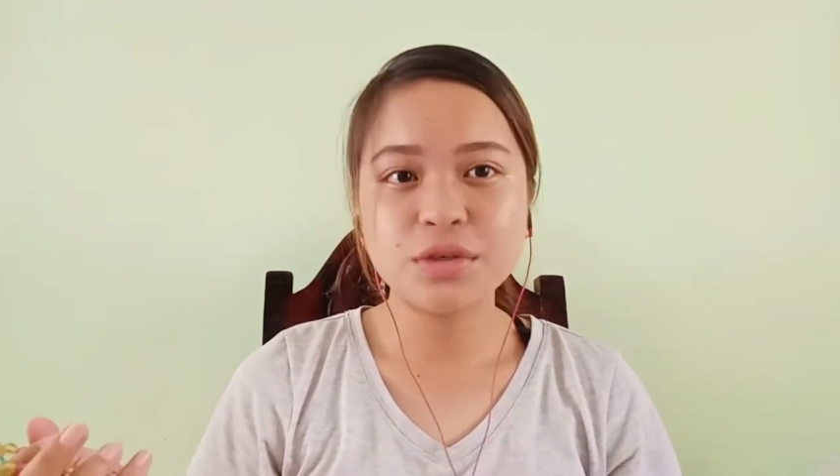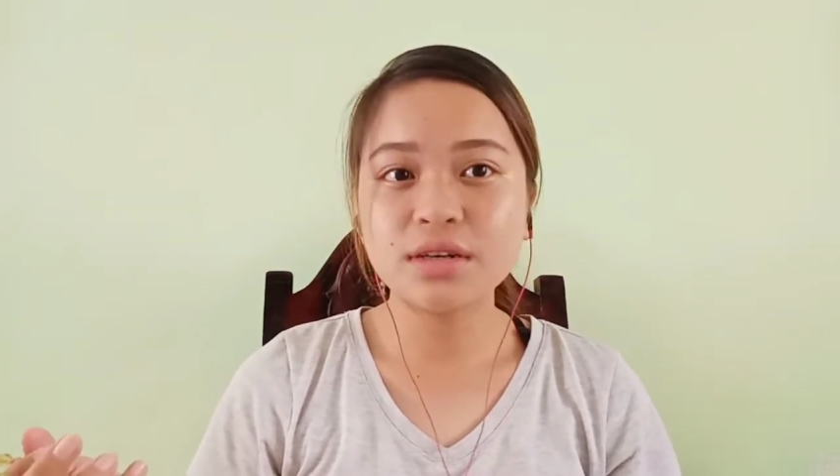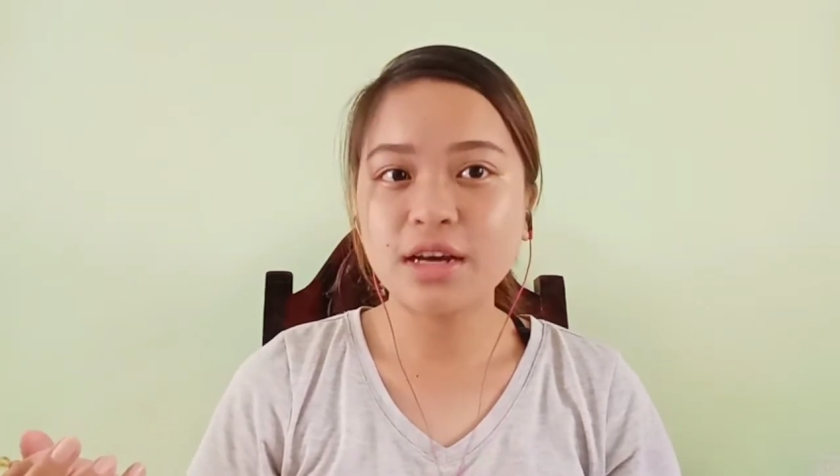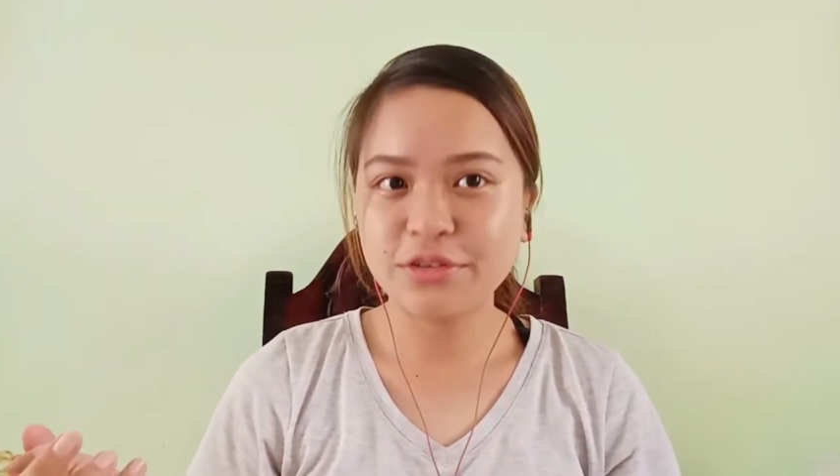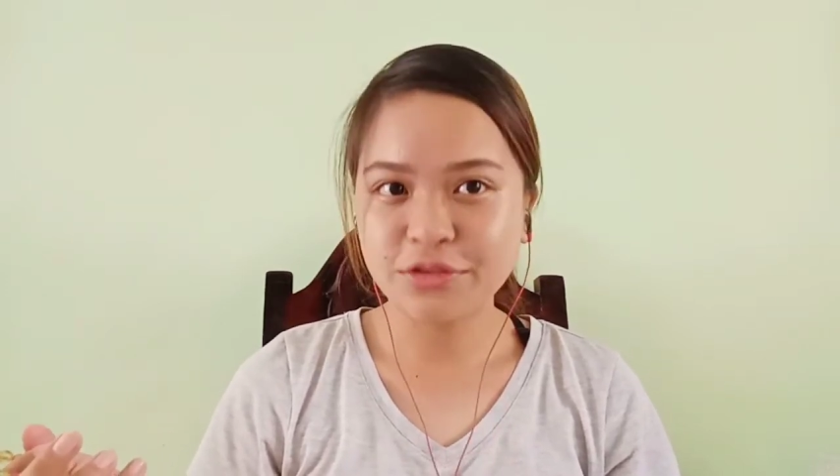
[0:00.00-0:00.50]

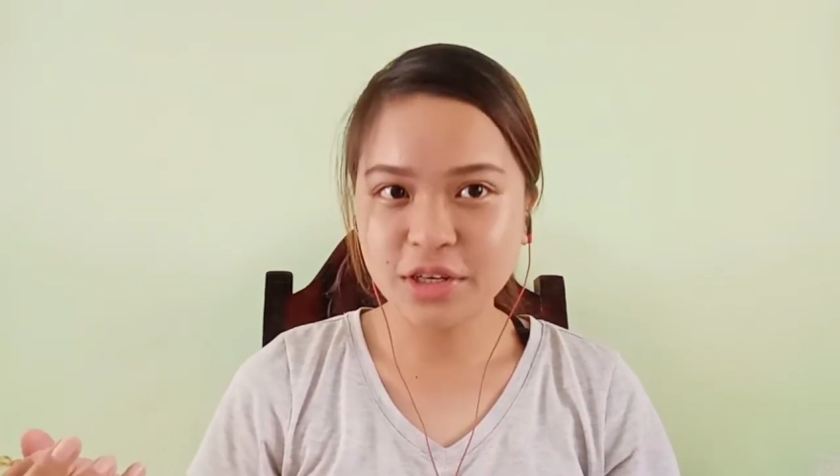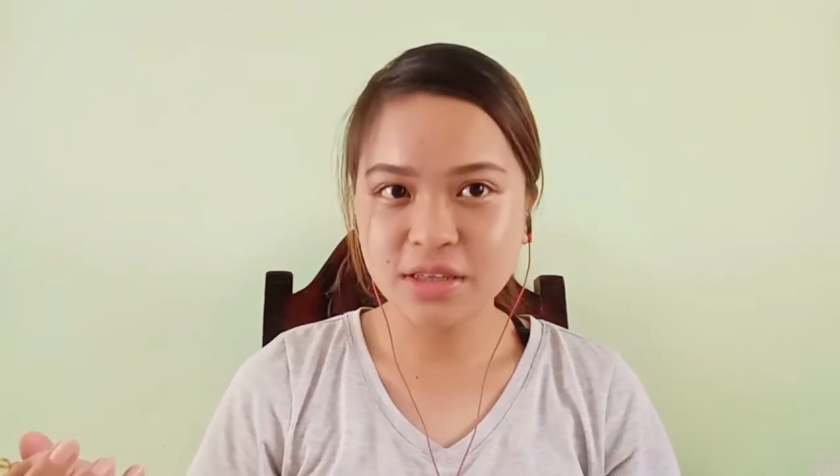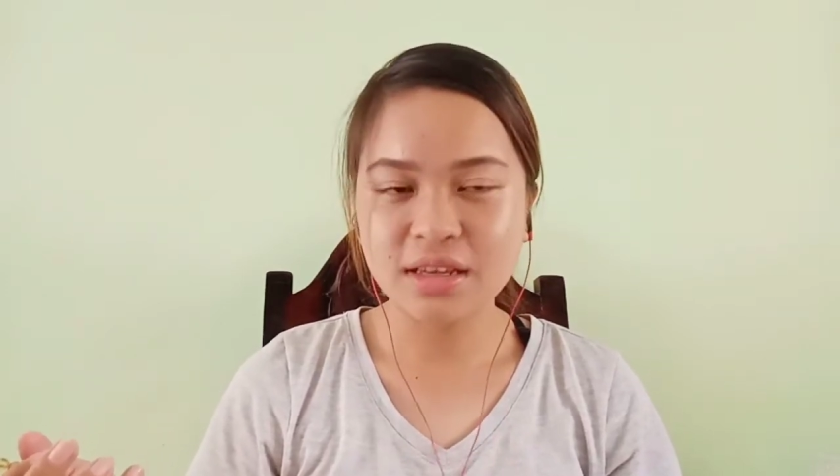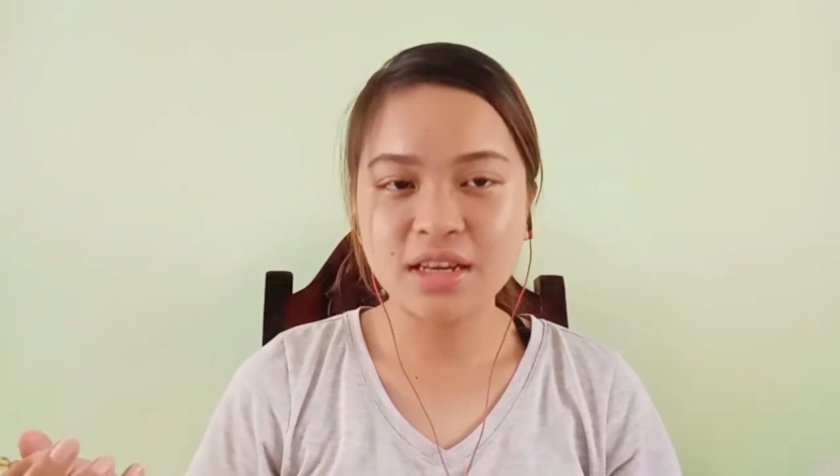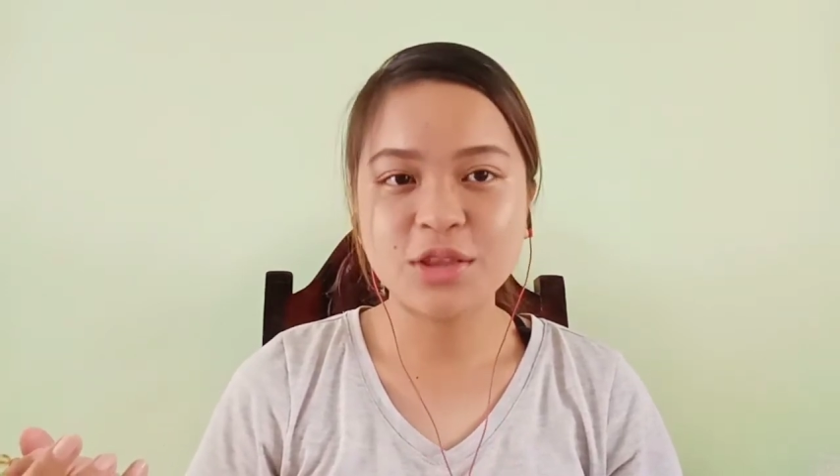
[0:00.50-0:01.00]
will
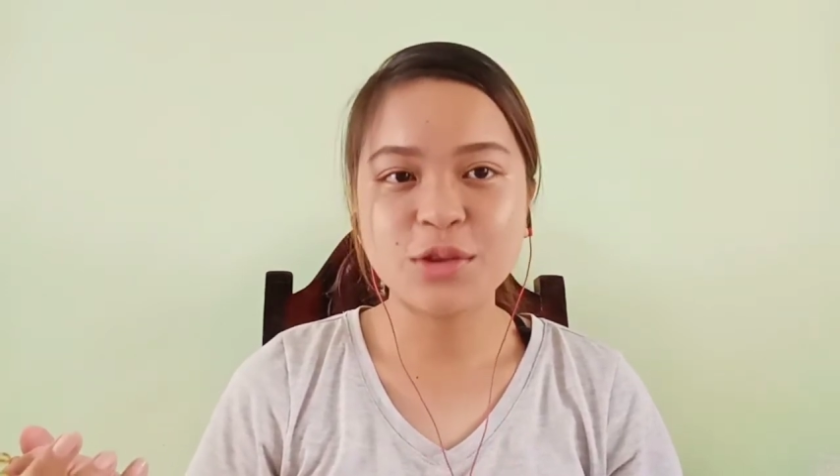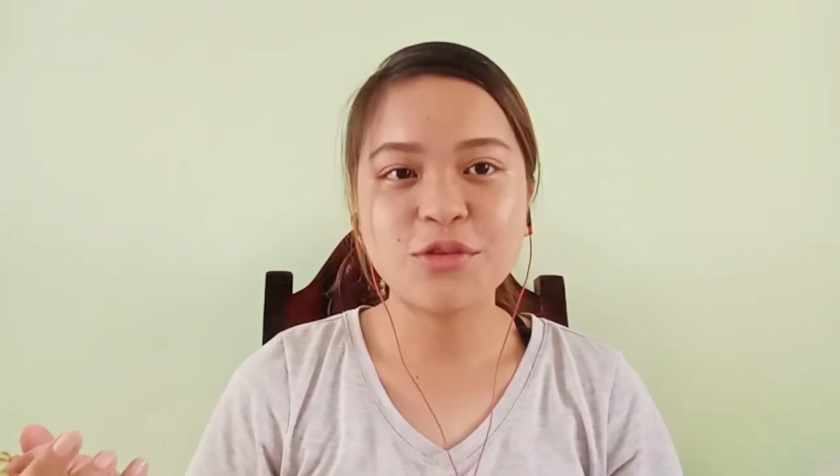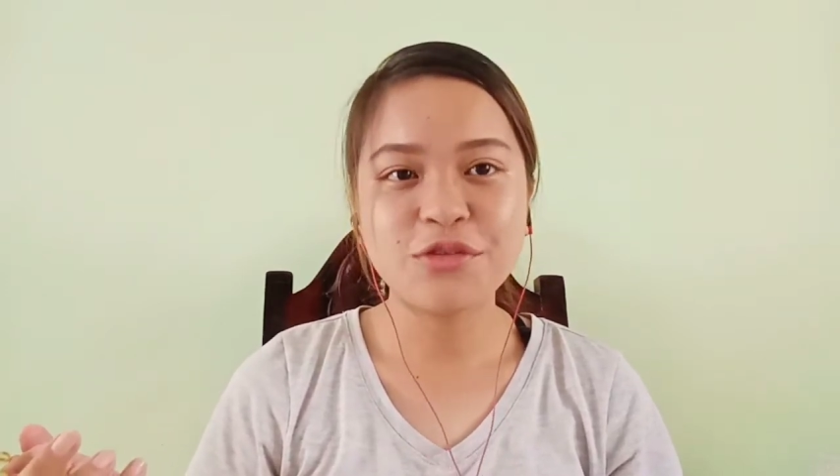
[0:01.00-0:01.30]
converted into